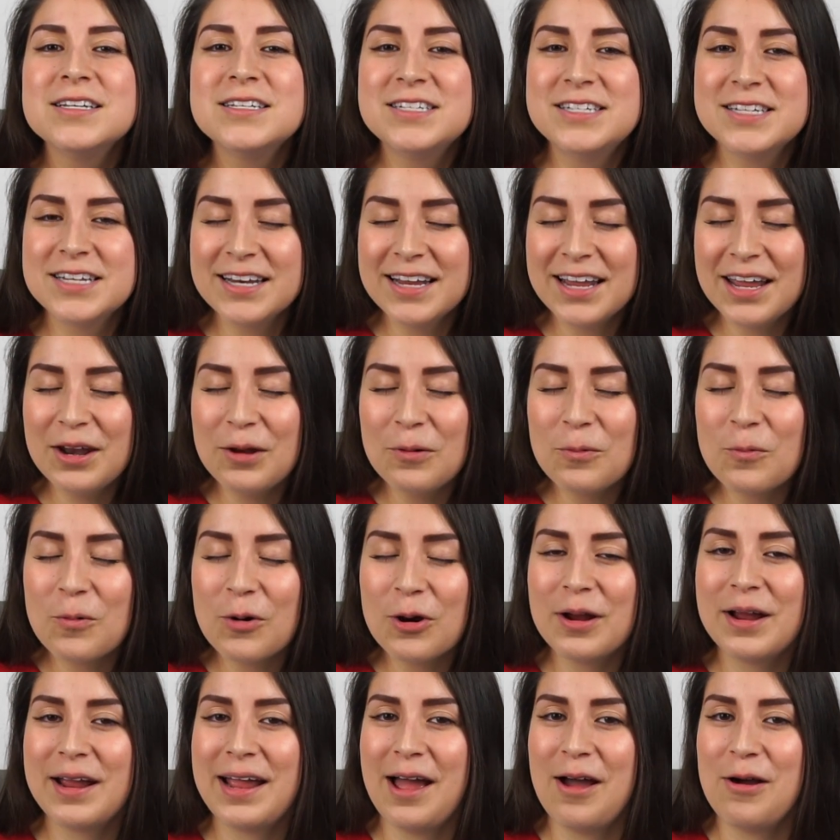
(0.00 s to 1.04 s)
didn't
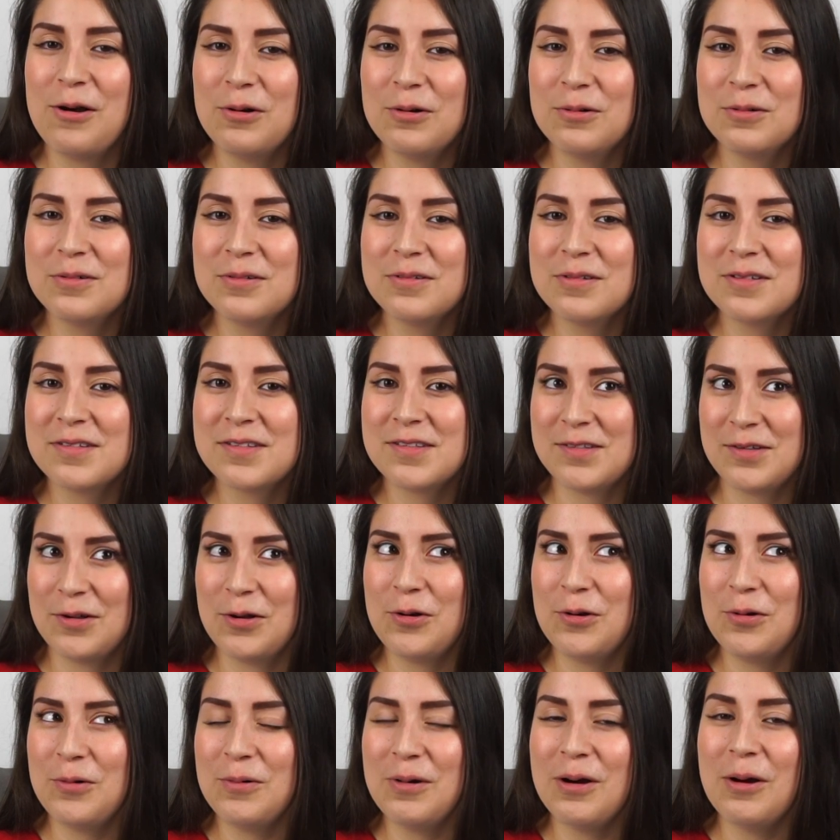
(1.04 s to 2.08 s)
work out
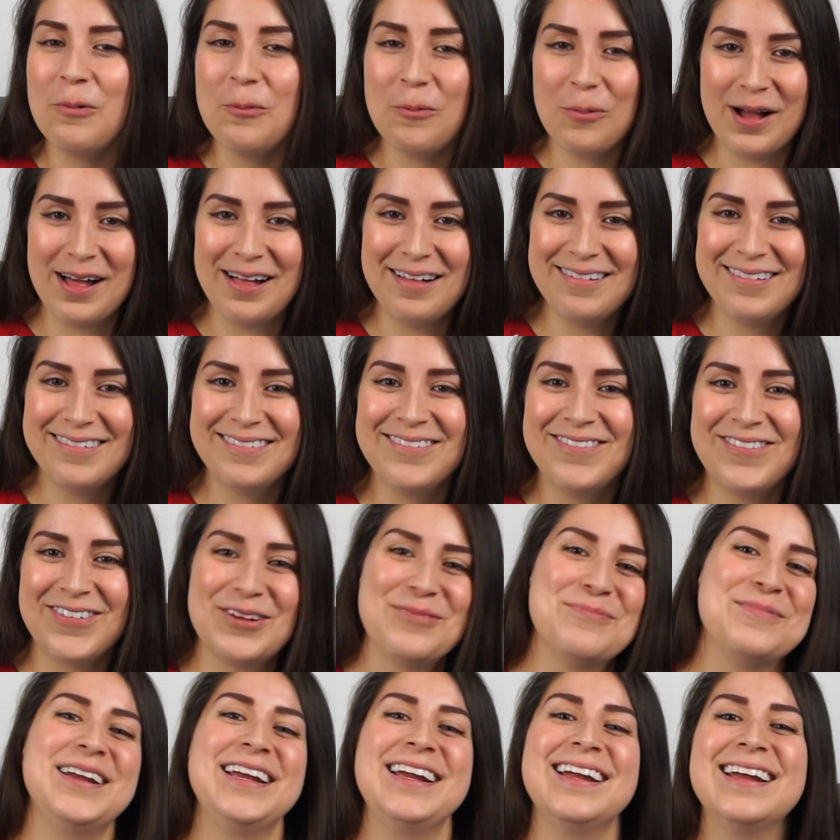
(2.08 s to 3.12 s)
so well
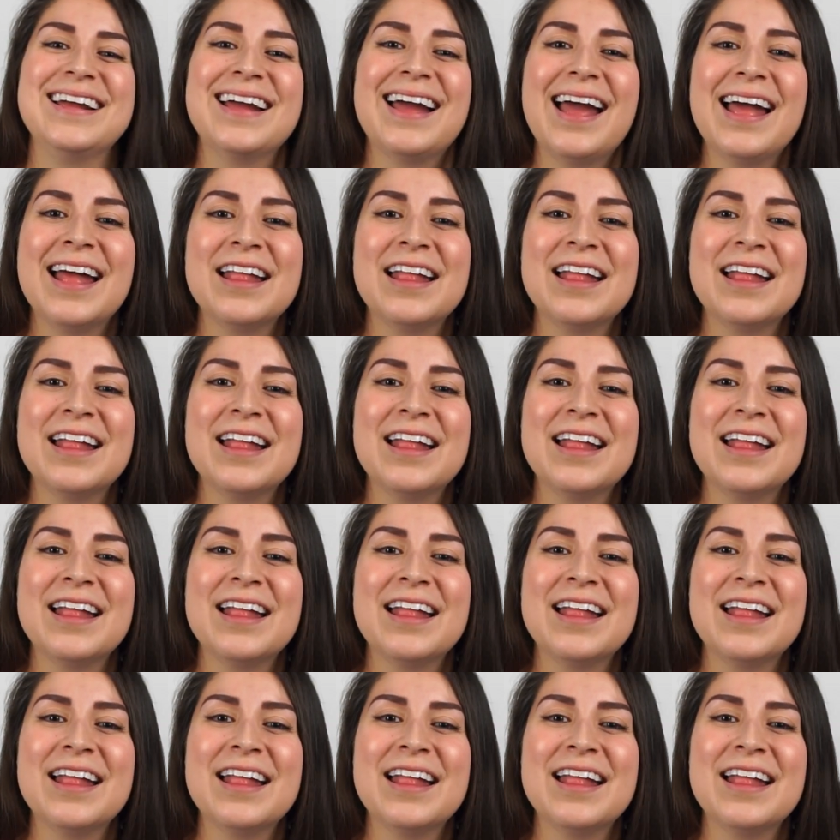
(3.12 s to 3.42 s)
for me.